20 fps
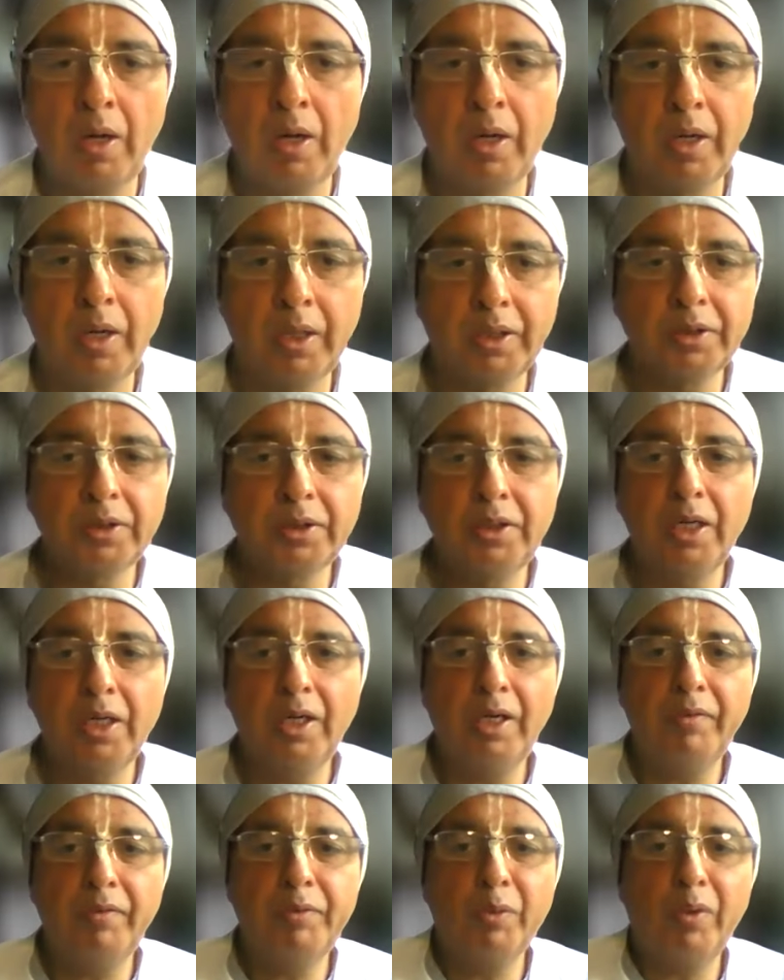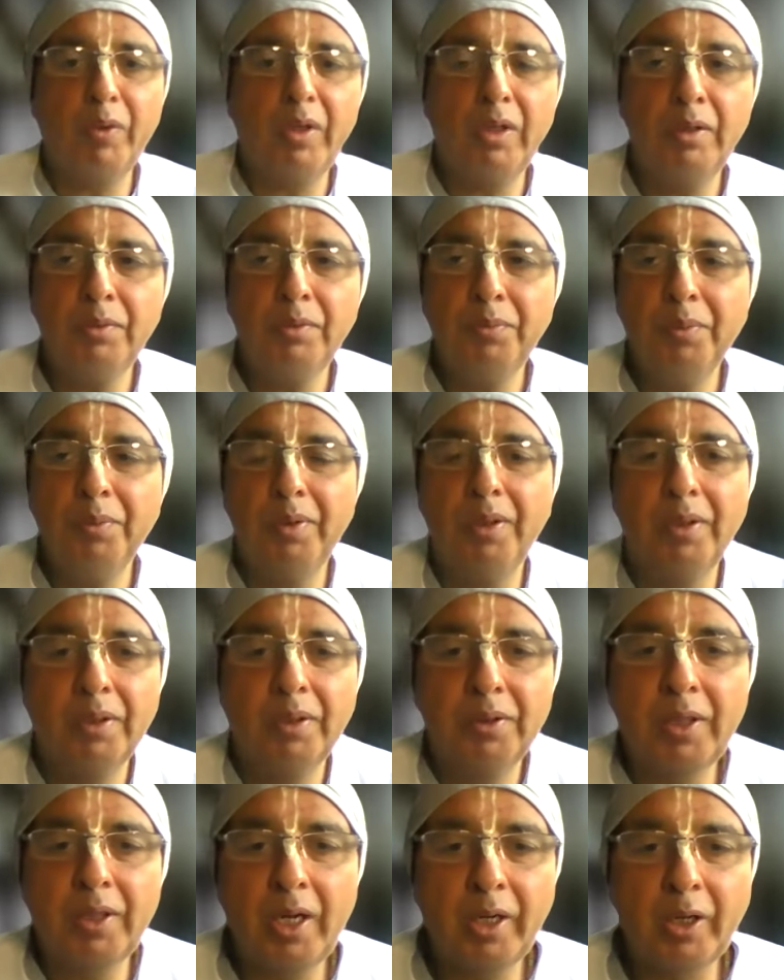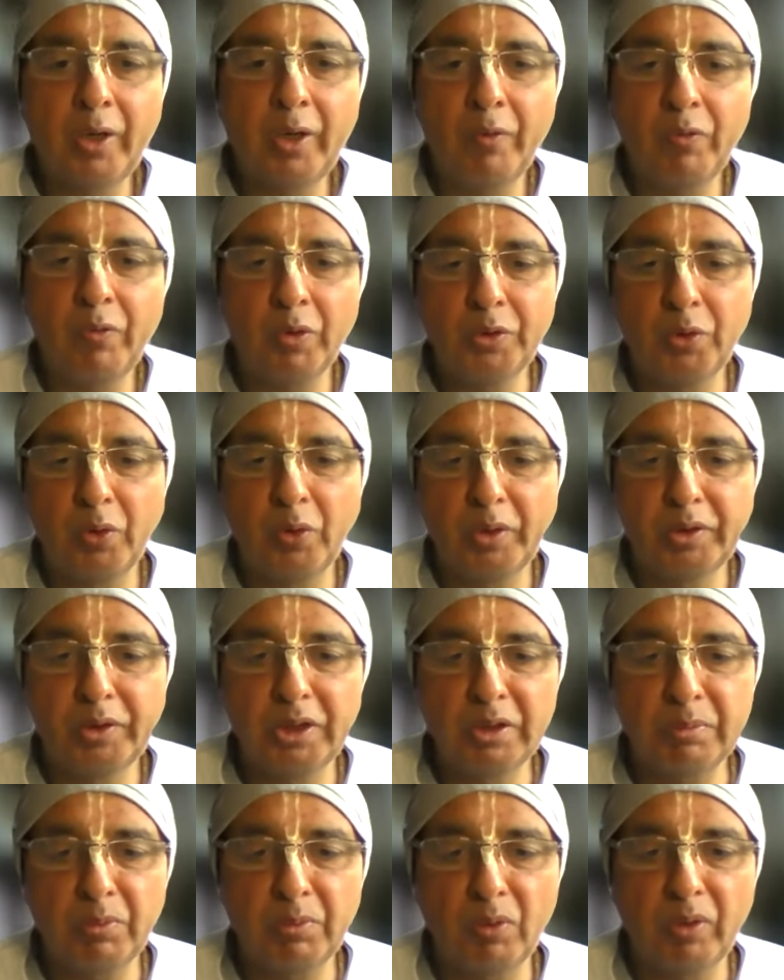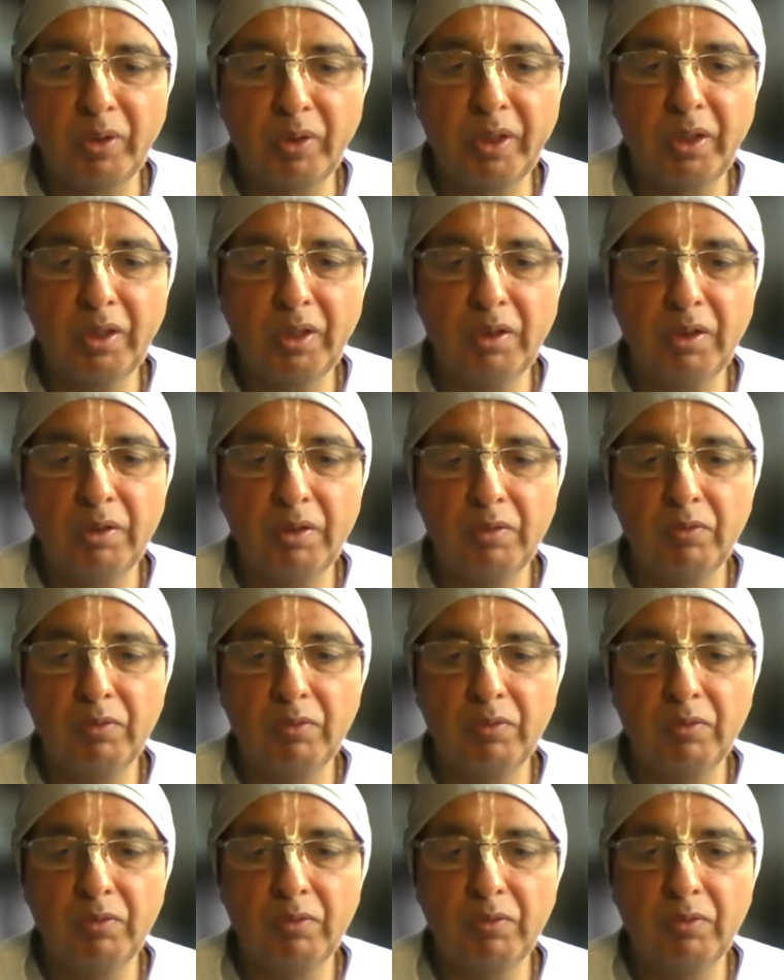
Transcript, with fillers: Hare Krishna, everyone. Thank you for joining this morning.